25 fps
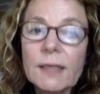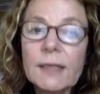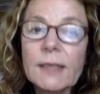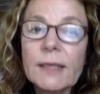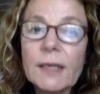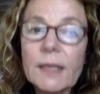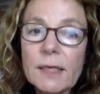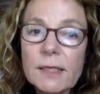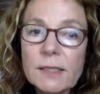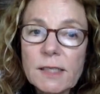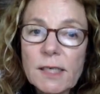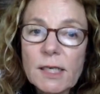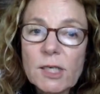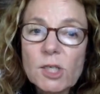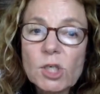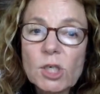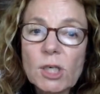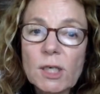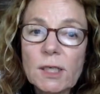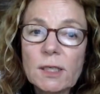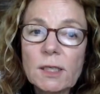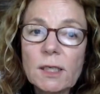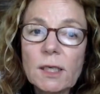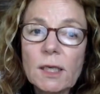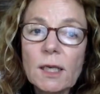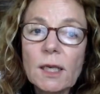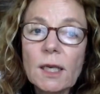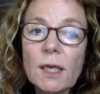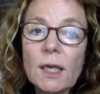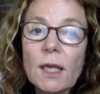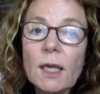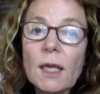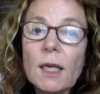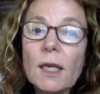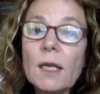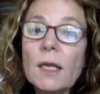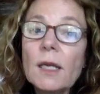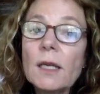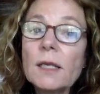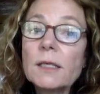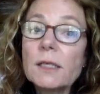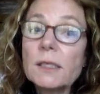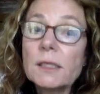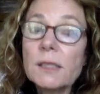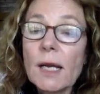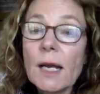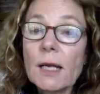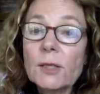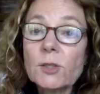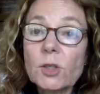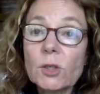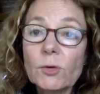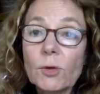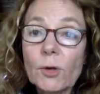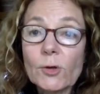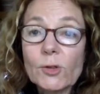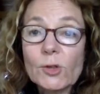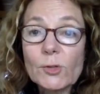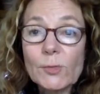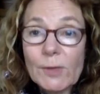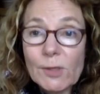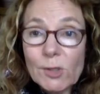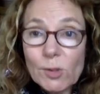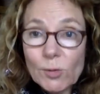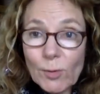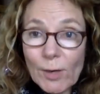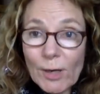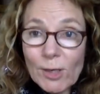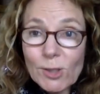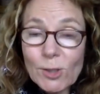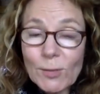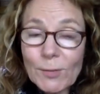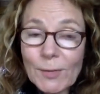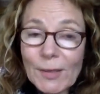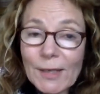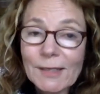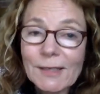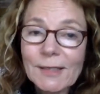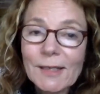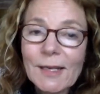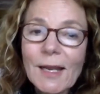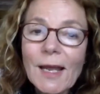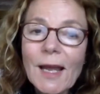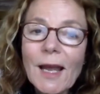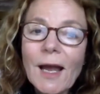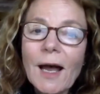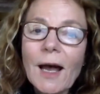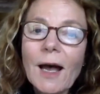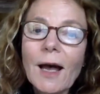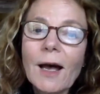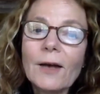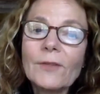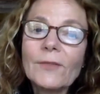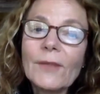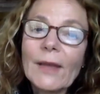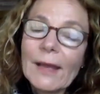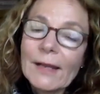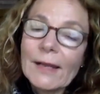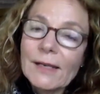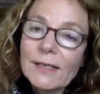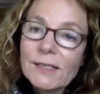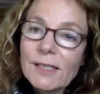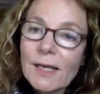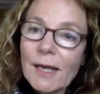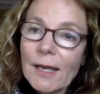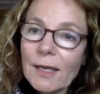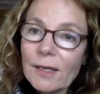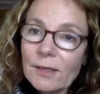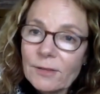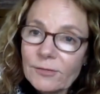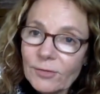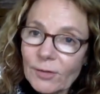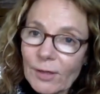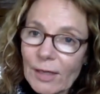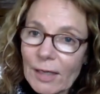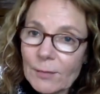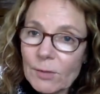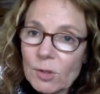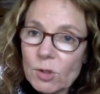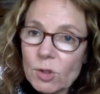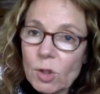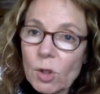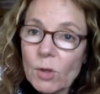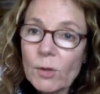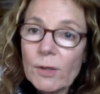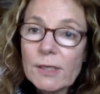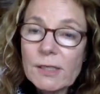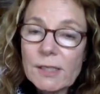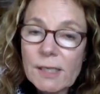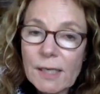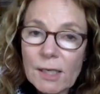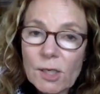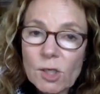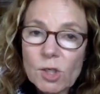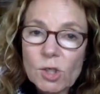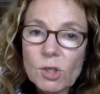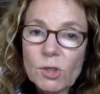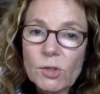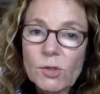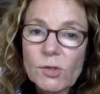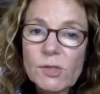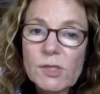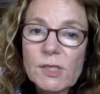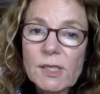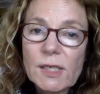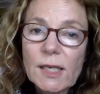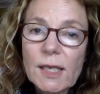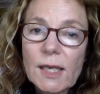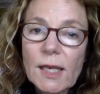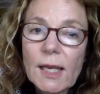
In addition to Dr. Grossman's regimen of anti-inflammatory tinctures